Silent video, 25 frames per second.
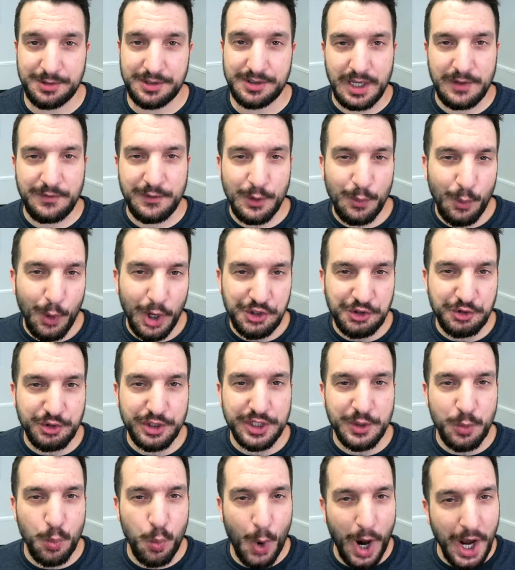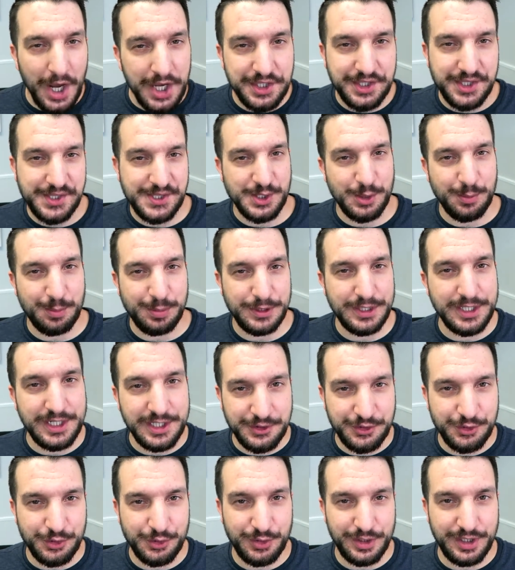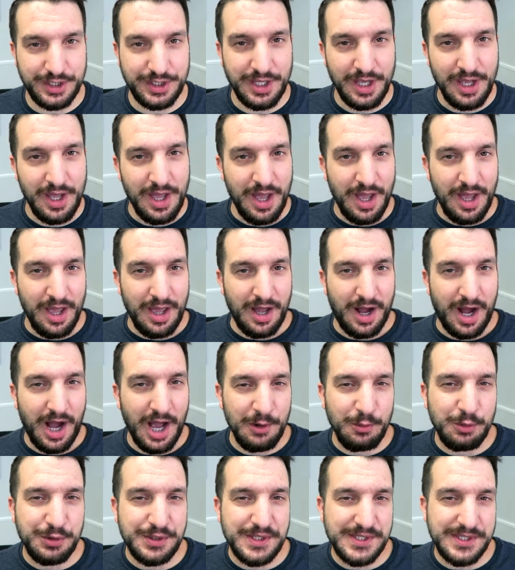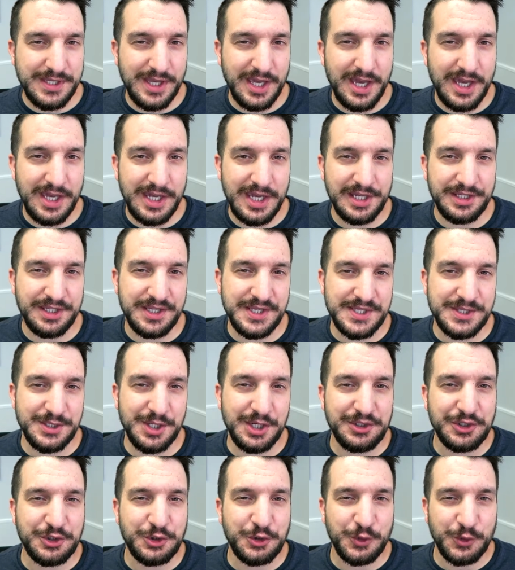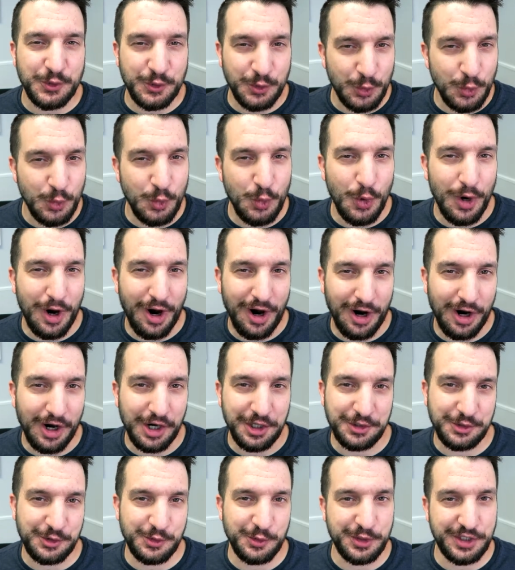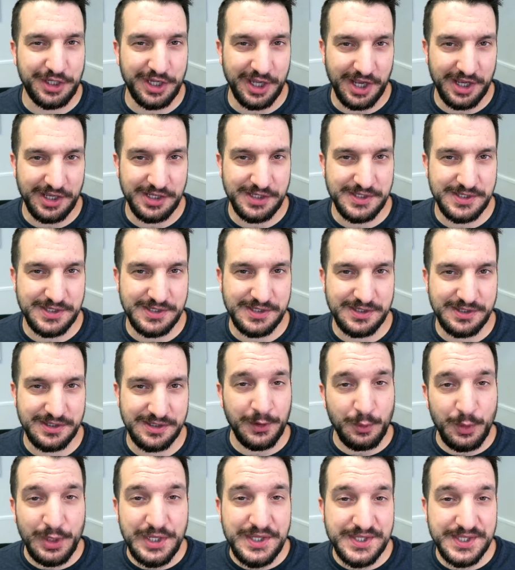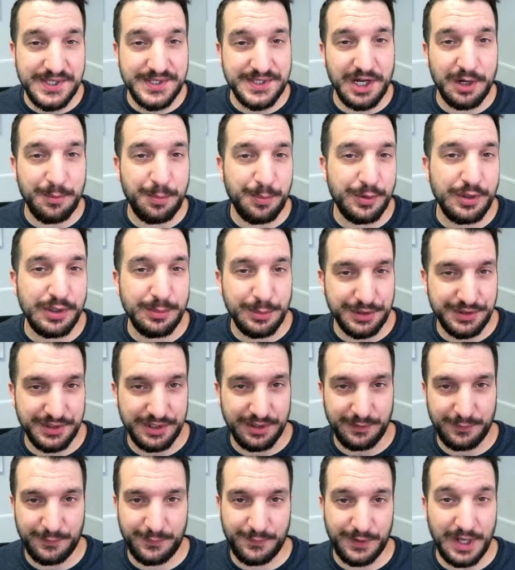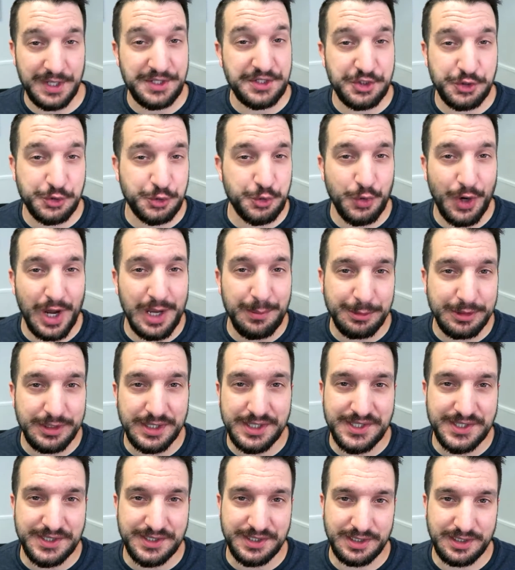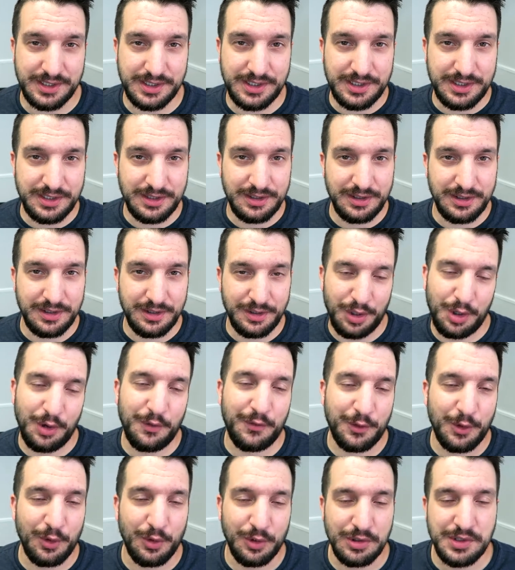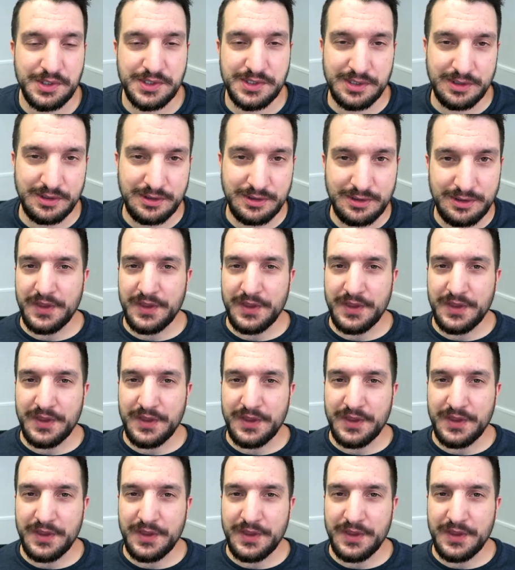If you're wondering why it is obligatory, I would say it is not too hard to guess. The reasons are primitive and tribalistic, of course.